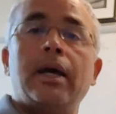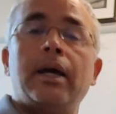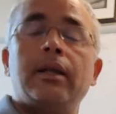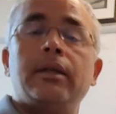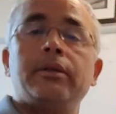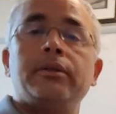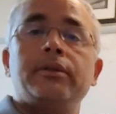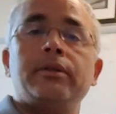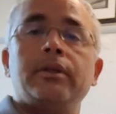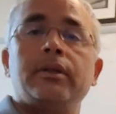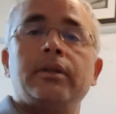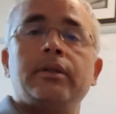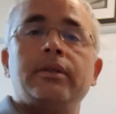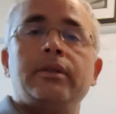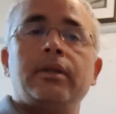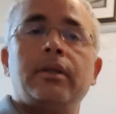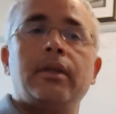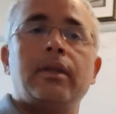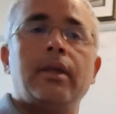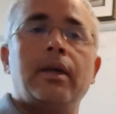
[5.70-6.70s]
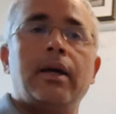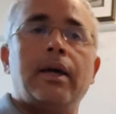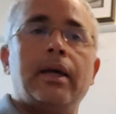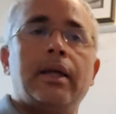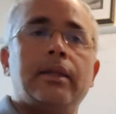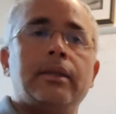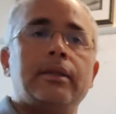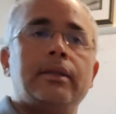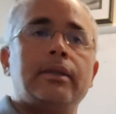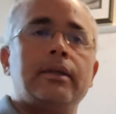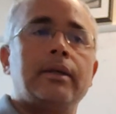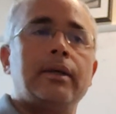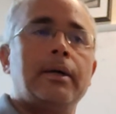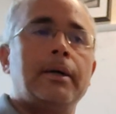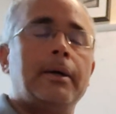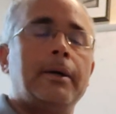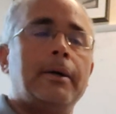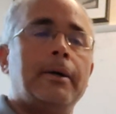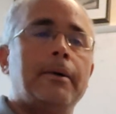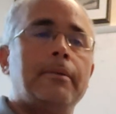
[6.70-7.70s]
analysis that
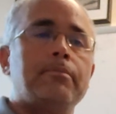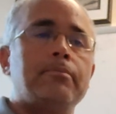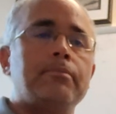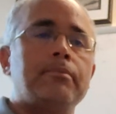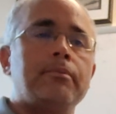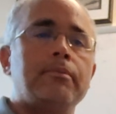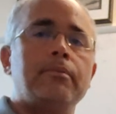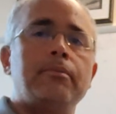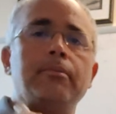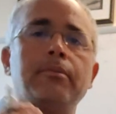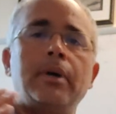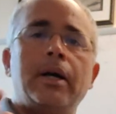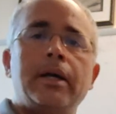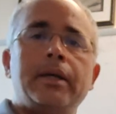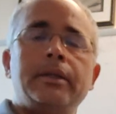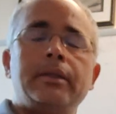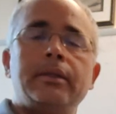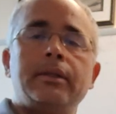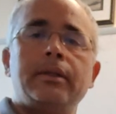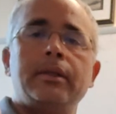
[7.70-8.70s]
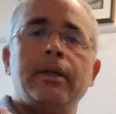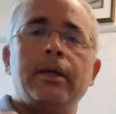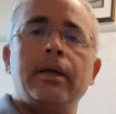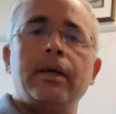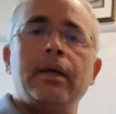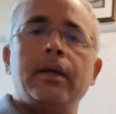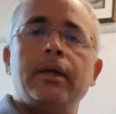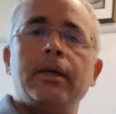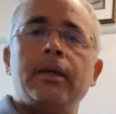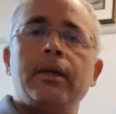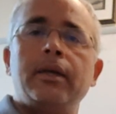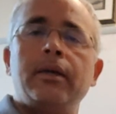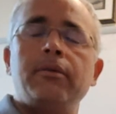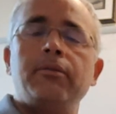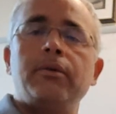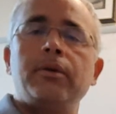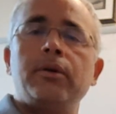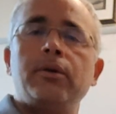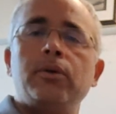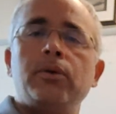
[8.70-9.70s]
might
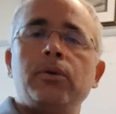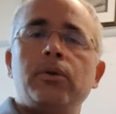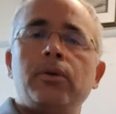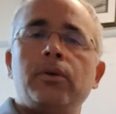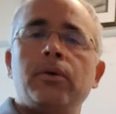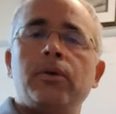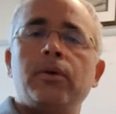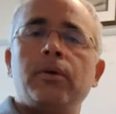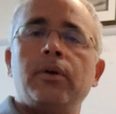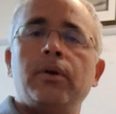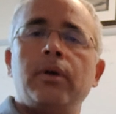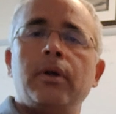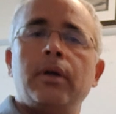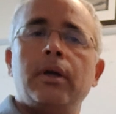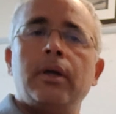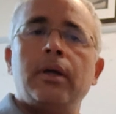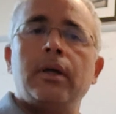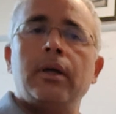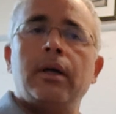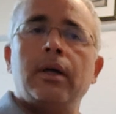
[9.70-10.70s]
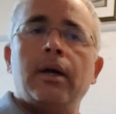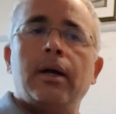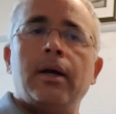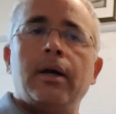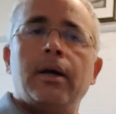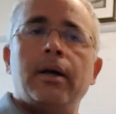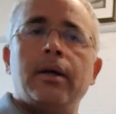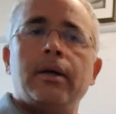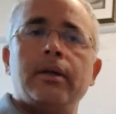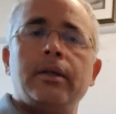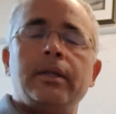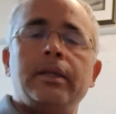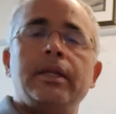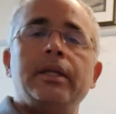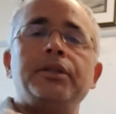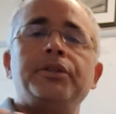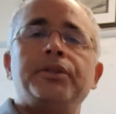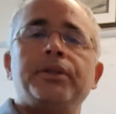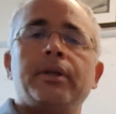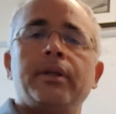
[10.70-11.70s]
give you,
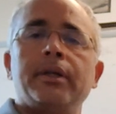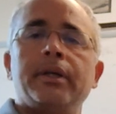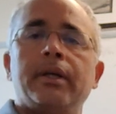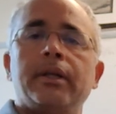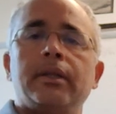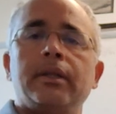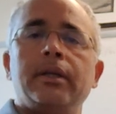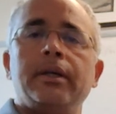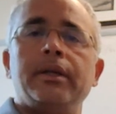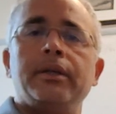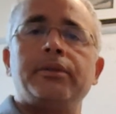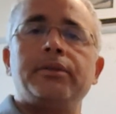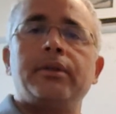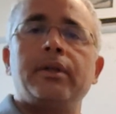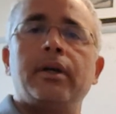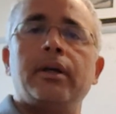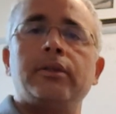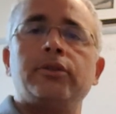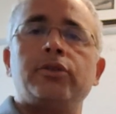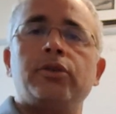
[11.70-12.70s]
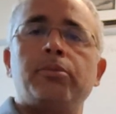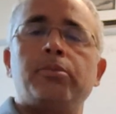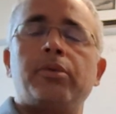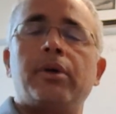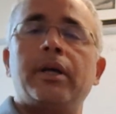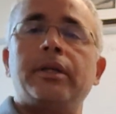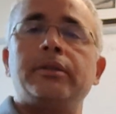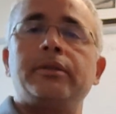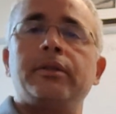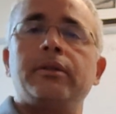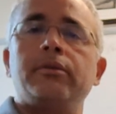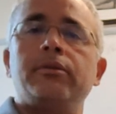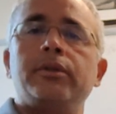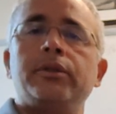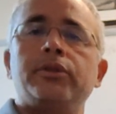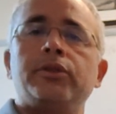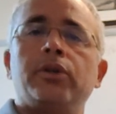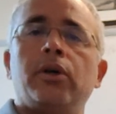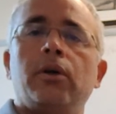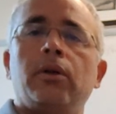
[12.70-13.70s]
initially at least, a surprising
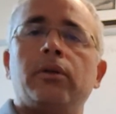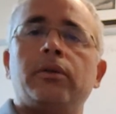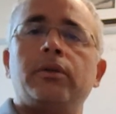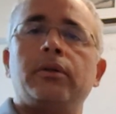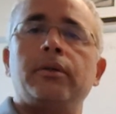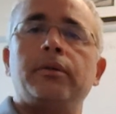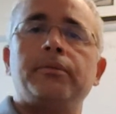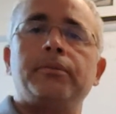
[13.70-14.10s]
result.